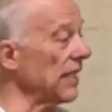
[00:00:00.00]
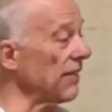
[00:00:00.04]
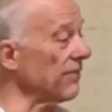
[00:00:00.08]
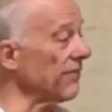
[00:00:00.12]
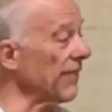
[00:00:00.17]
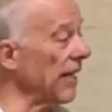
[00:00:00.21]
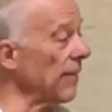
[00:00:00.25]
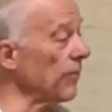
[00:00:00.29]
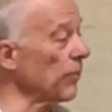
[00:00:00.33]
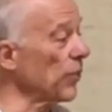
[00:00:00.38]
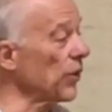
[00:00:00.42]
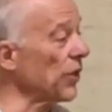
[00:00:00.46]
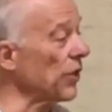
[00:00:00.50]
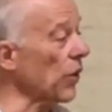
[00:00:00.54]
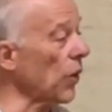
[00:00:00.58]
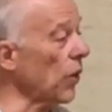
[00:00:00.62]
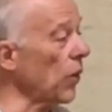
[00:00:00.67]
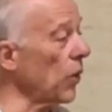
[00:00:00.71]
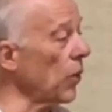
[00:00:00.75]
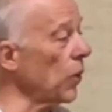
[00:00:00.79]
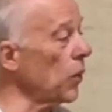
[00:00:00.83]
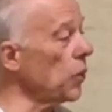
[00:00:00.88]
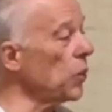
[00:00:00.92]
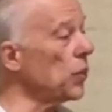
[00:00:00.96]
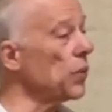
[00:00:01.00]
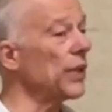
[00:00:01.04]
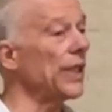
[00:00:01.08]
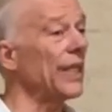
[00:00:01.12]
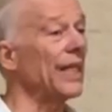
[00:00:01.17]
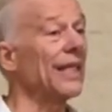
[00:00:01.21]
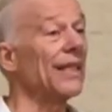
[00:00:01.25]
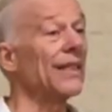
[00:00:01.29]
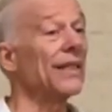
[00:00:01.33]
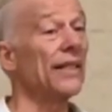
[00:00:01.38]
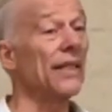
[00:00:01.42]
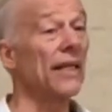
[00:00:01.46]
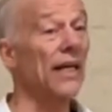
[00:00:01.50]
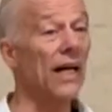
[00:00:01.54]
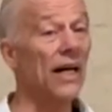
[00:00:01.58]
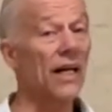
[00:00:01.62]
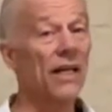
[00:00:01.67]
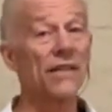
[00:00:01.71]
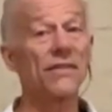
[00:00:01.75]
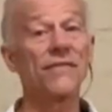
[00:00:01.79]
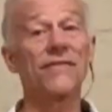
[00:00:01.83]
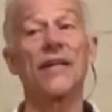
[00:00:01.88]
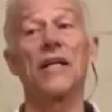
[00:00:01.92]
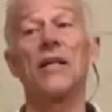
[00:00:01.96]
if I'm withholding
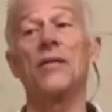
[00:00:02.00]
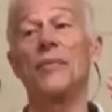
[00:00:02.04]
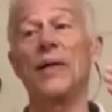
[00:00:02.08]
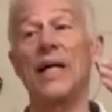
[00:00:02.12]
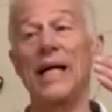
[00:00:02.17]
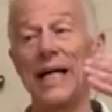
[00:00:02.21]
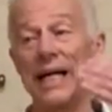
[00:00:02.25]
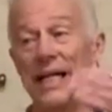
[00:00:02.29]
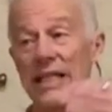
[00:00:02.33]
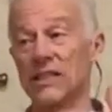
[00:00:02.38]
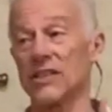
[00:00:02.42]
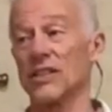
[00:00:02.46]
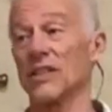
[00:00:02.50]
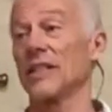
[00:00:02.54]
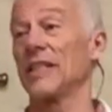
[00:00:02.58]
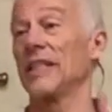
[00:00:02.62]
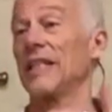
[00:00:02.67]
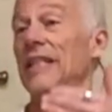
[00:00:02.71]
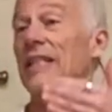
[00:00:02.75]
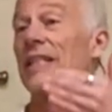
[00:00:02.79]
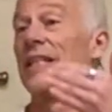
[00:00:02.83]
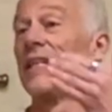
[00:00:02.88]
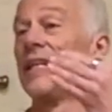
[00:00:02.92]
love, I'm actually